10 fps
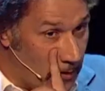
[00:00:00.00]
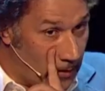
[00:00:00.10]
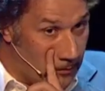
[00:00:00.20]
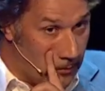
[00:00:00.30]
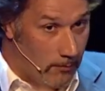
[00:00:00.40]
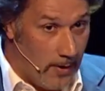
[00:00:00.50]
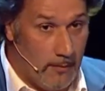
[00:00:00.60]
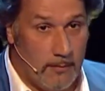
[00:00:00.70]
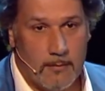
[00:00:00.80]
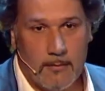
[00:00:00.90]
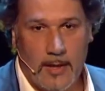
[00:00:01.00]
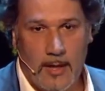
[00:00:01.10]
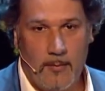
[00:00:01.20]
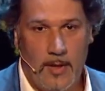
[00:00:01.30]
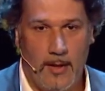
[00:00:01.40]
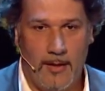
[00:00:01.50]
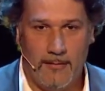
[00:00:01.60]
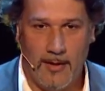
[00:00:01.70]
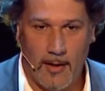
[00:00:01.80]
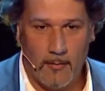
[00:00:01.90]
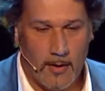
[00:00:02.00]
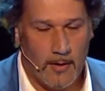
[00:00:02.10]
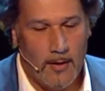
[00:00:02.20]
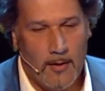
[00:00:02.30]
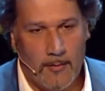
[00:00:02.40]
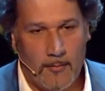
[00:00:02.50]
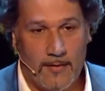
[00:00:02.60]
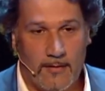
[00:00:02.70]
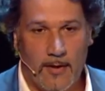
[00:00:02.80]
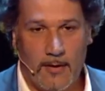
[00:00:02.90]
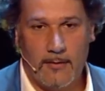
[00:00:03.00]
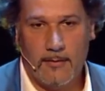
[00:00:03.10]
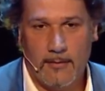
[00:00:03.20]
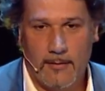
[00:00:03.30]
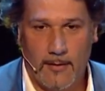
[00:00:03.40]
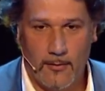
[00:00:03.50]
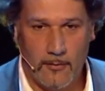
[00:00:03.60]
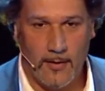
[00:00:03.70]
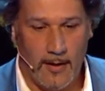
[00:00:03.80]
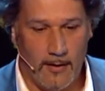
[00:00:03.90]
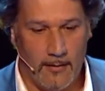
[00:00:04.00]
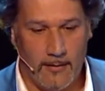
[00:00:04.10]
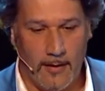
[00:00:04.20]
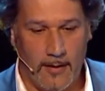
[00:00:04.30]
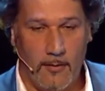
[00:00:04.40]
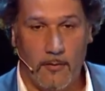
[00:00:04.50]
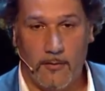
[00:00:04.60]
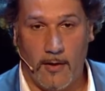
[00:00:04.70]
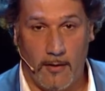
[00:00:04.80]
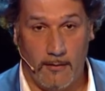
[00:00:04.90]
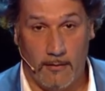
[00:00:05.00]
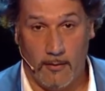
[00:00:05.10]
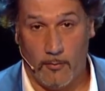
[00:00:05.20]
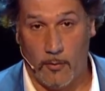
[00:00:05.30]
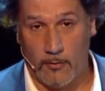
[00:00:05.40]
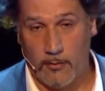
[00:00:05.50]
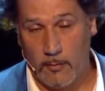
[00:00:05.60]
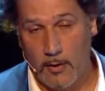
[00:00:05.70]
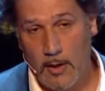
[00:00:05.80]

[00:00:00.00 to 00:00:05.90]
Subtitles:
on a minute, it can be every hour, but still, today, that use case is not possible.